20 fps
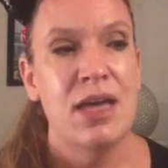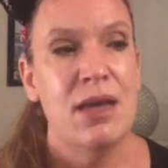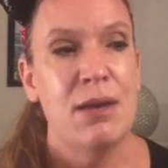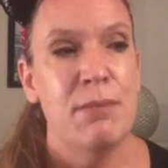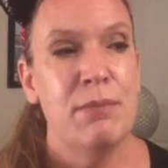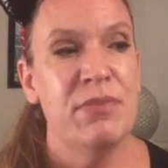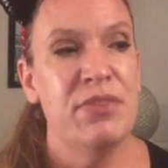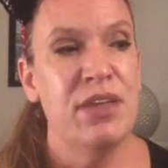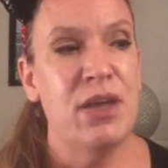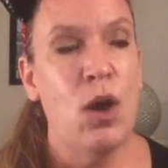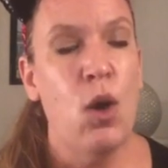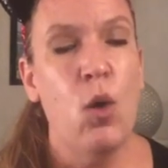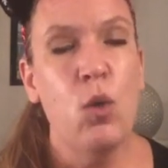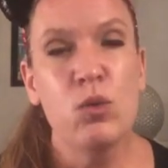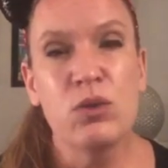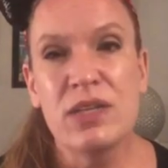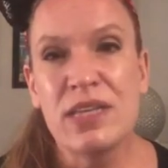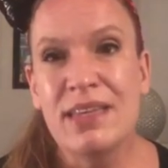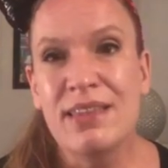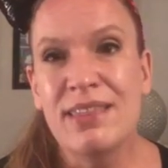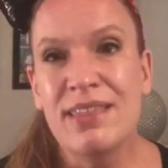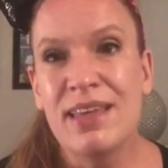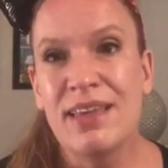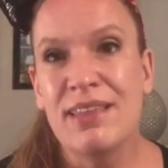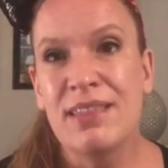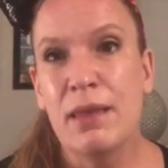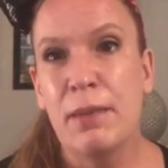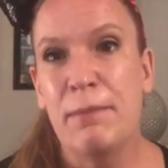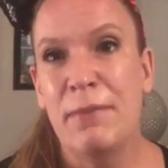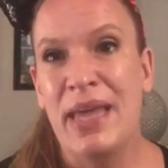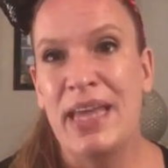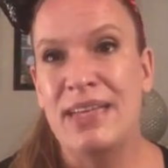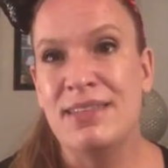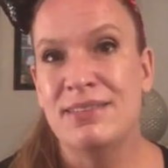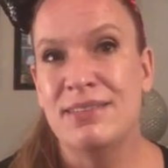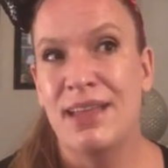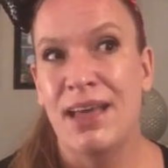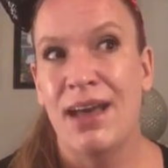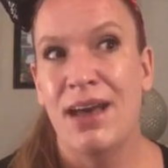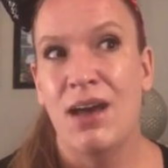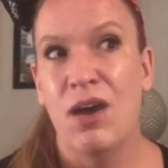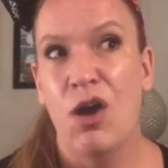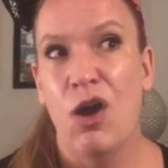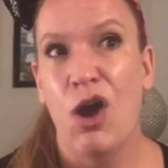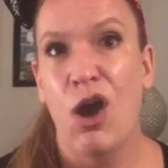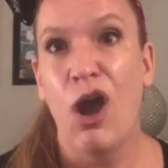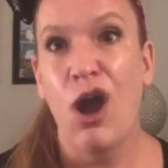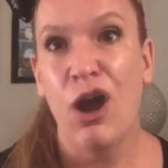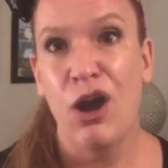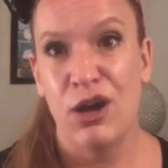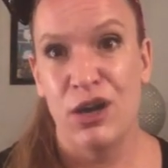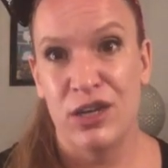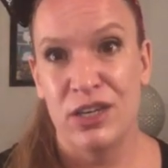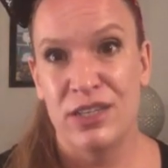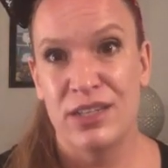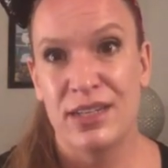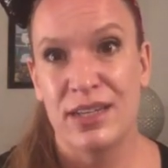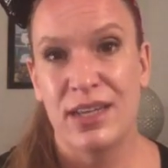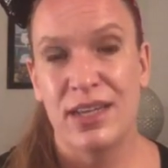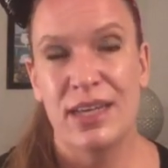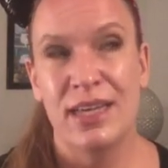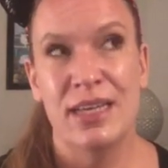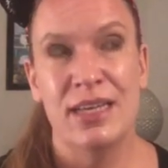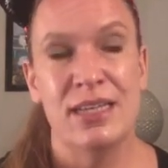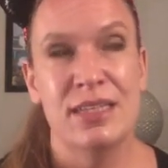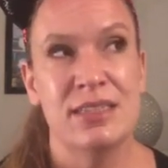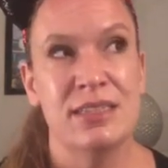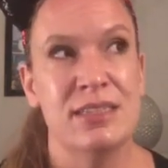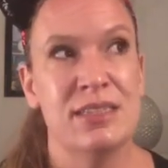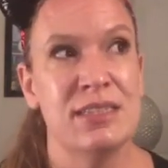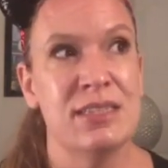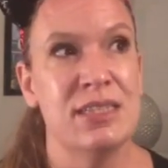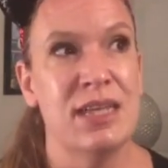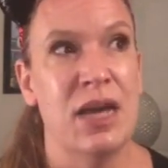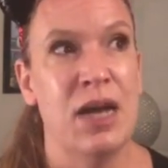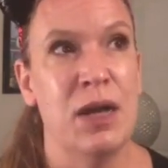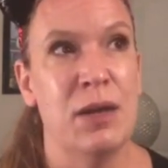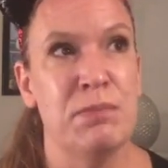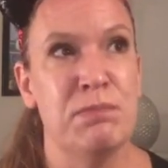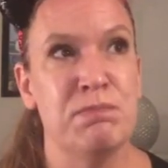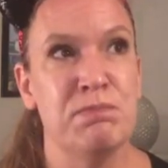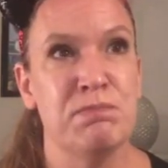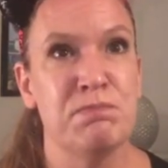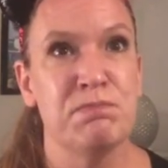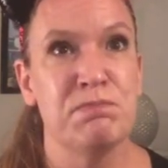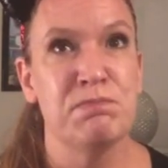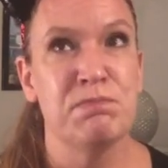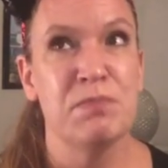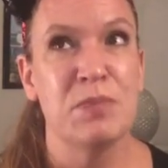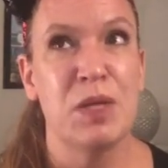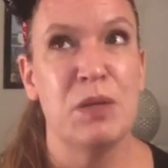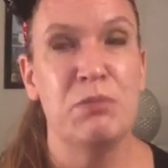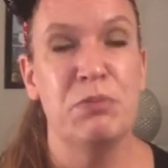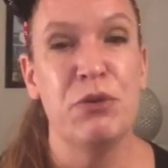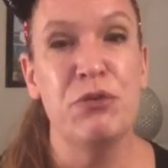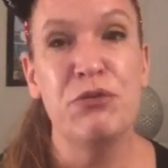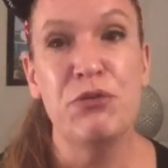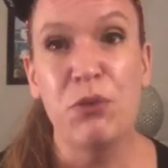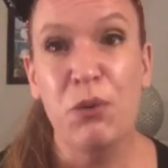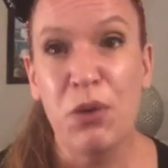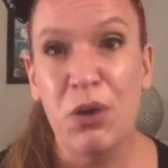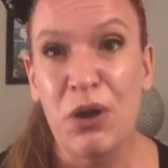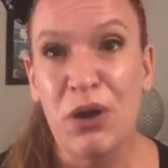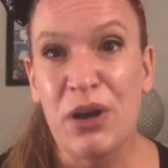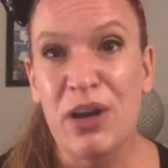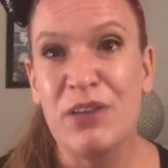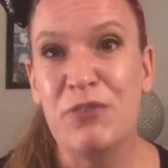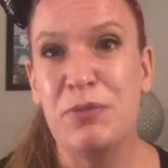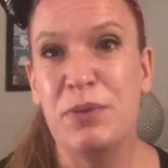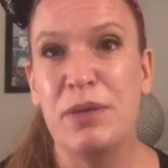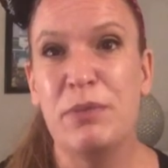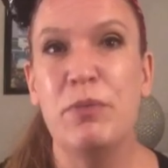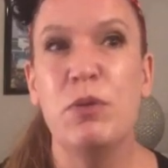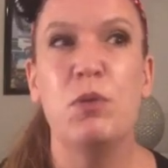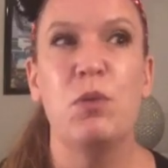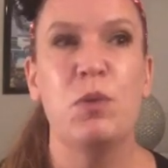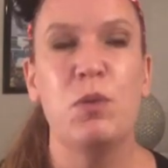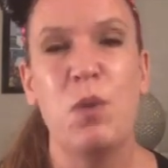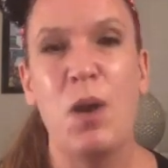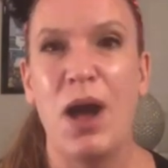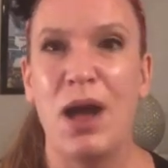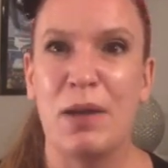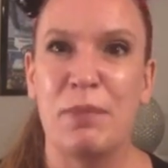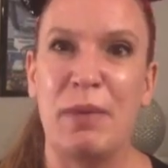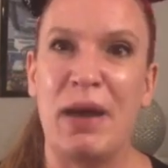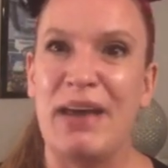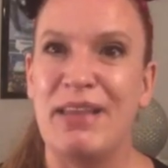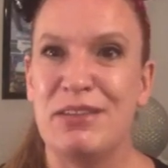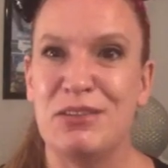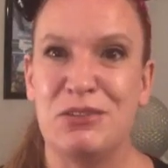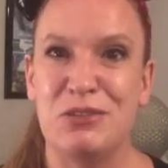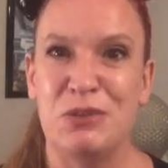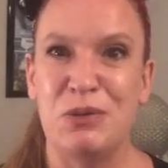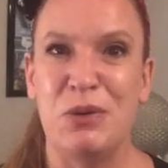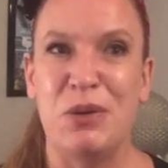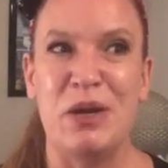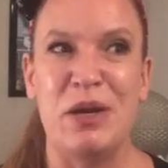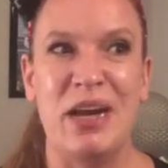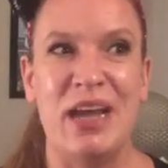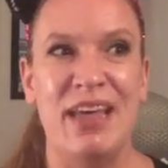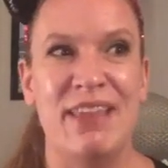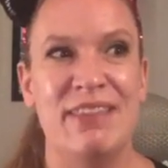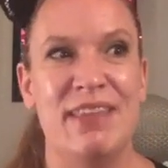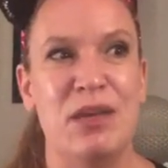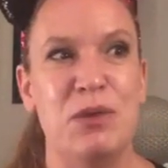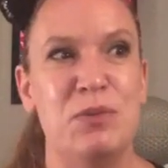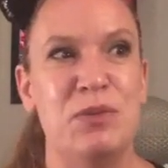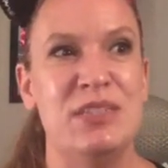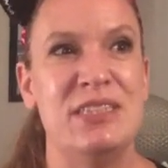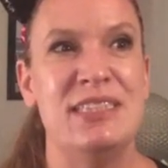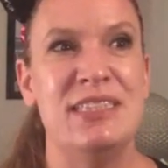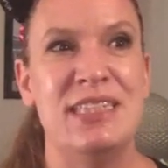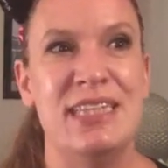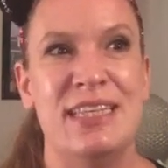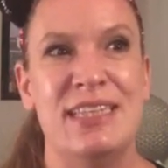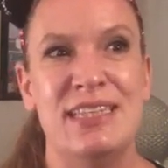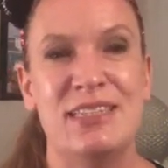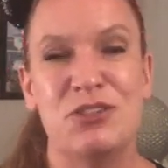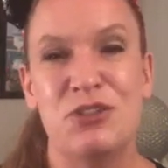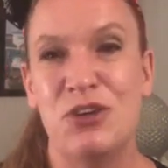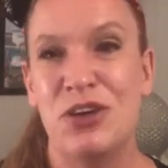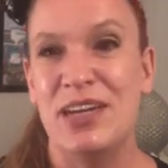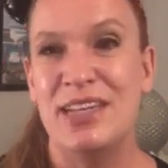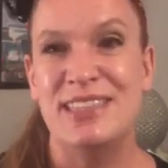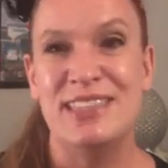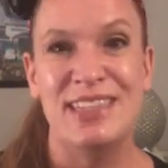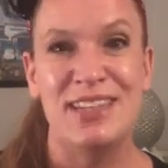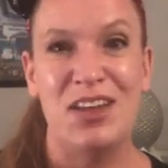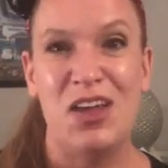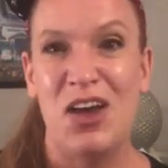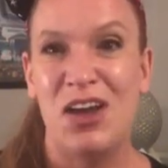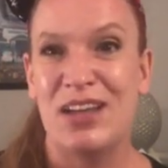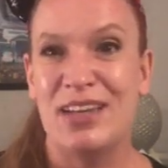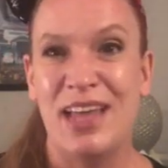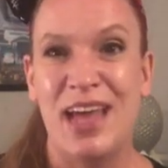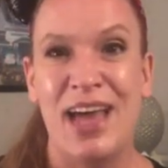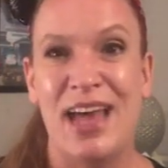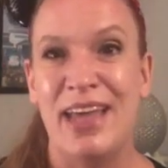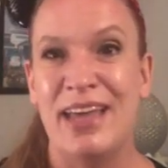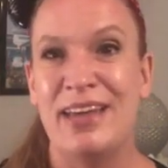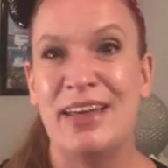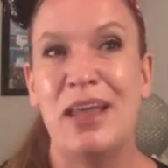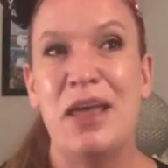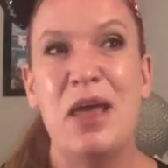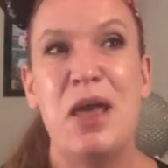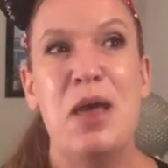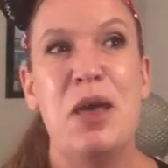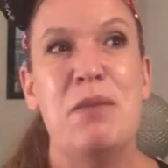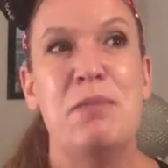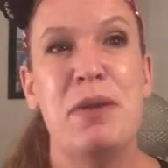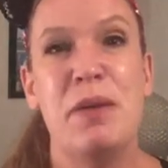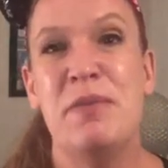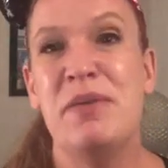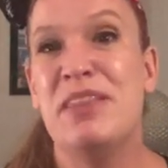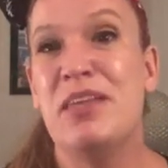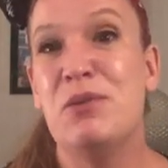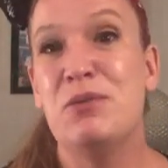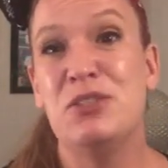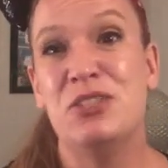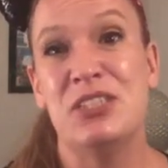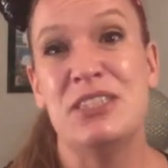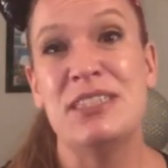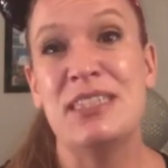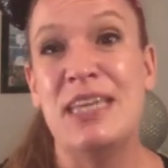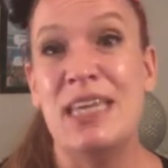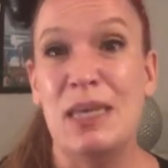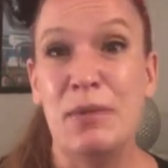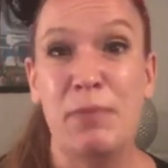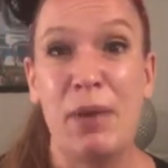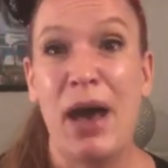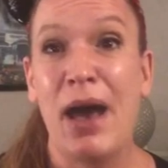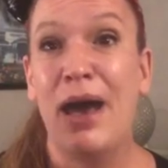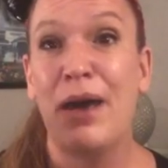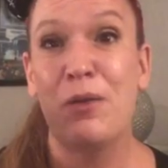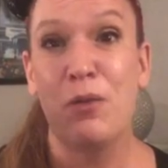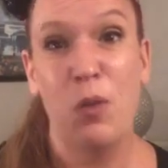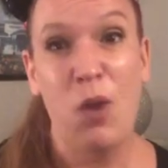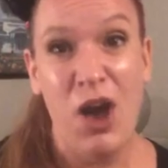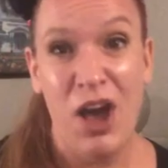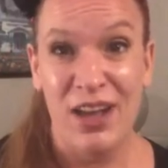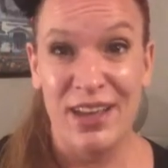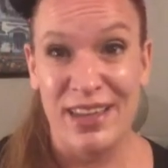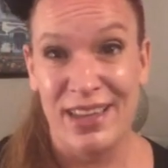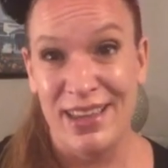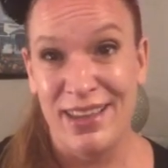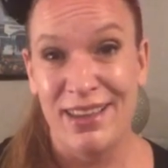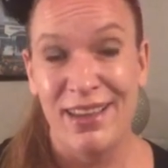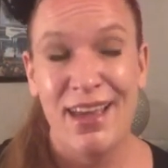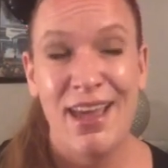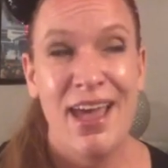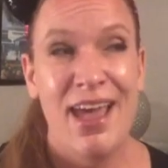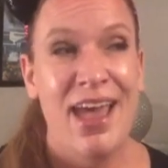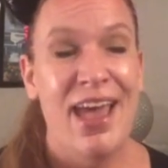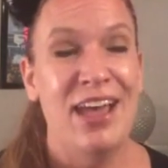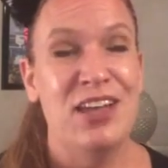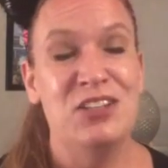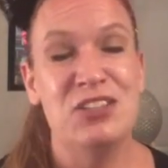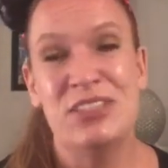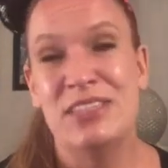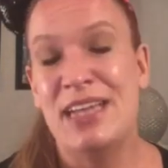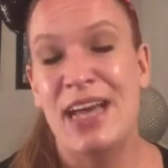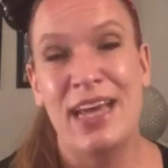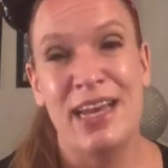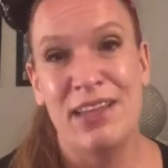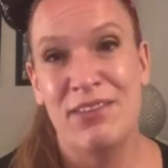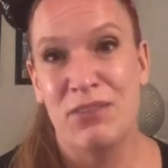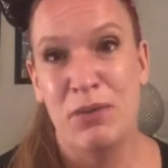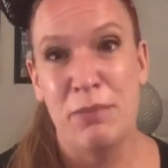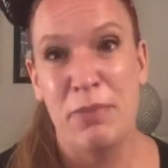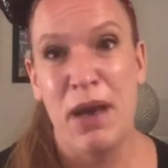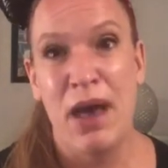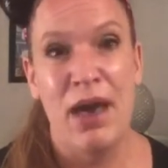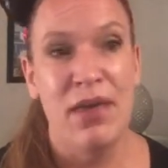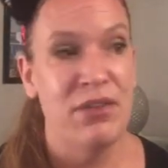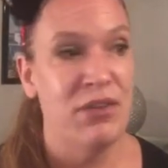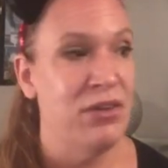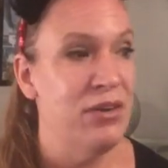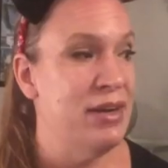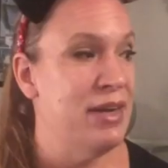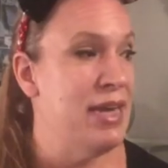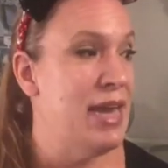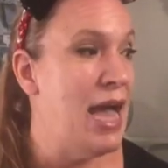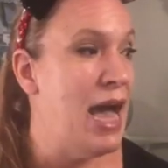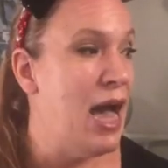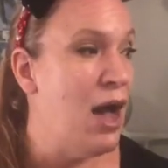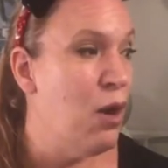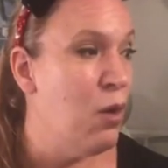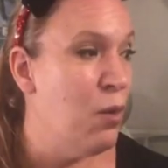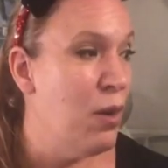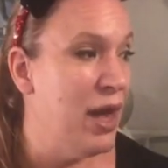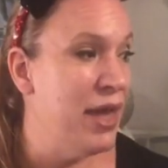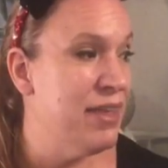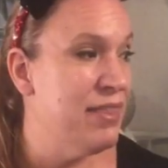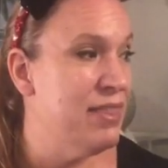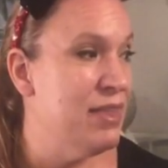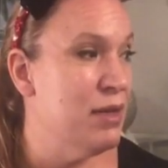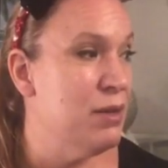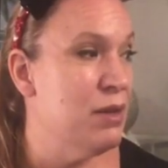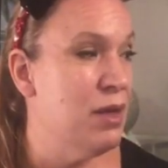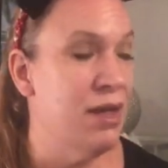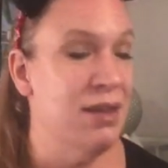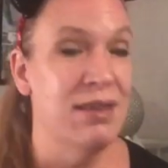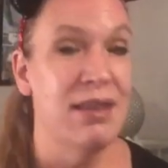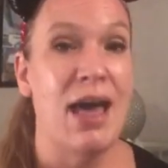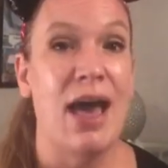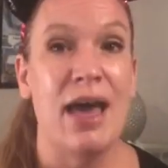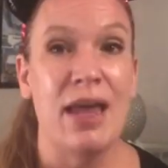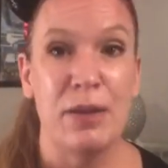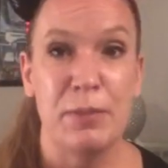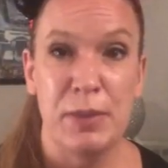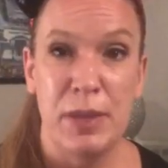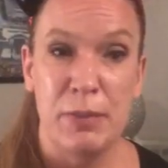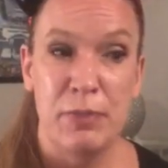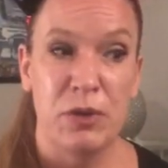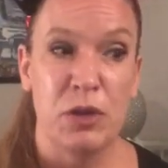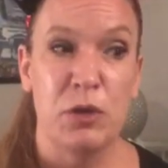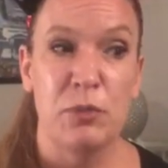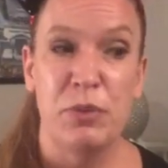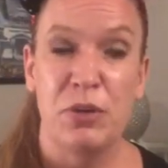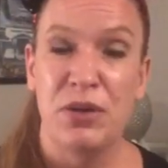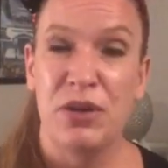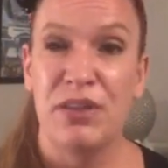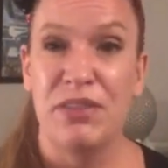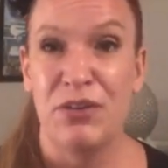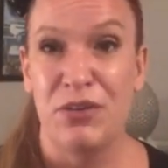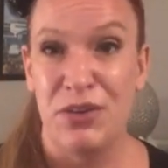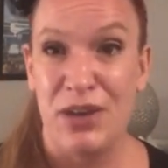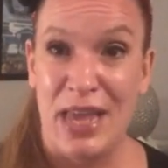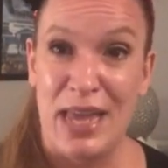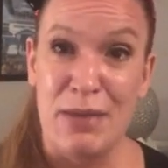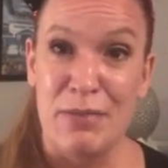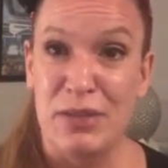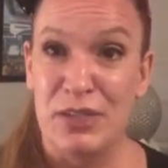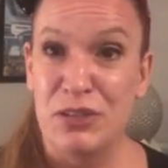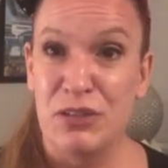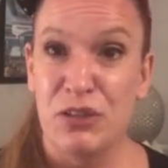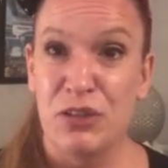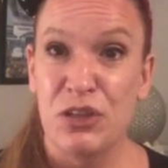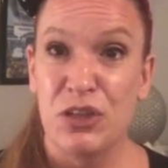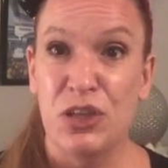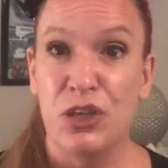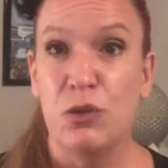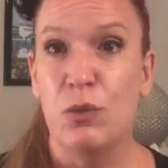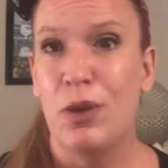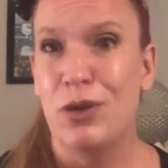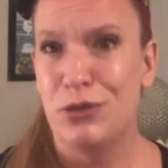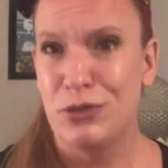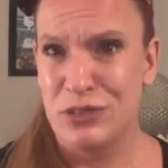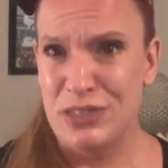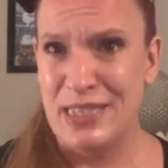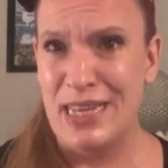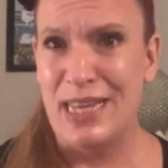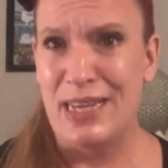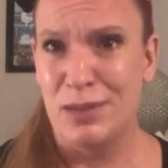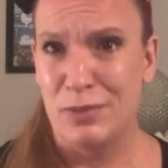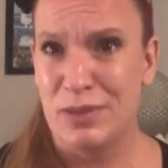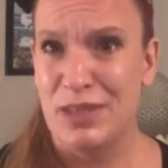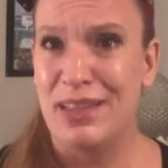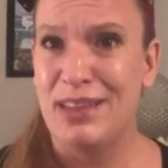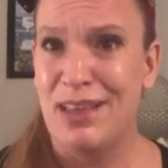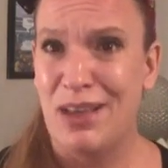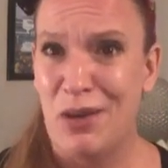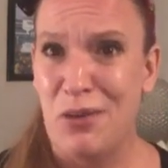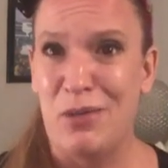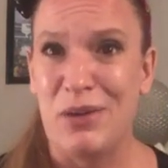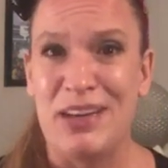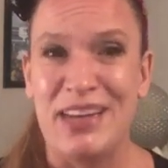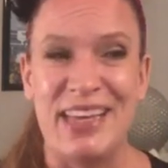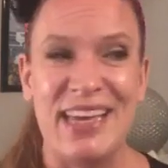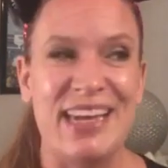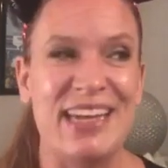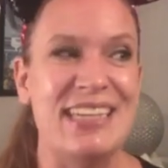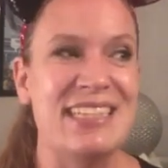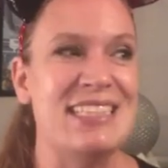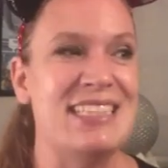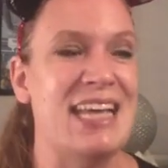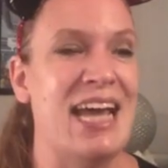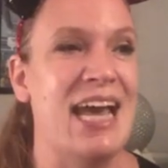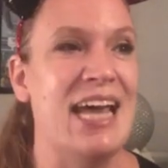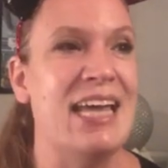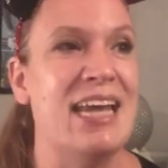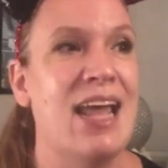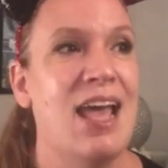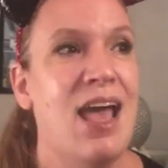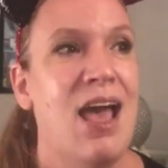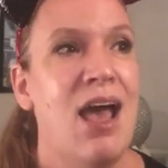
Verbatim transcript: The only thing that makes that hard is um, before, if people would walk by the store and they would see this crazy long line, maybe they would just keep on walking and just not even bother. Now I think a lot of people are putting their name into the queue, understandably. They all want to get inside.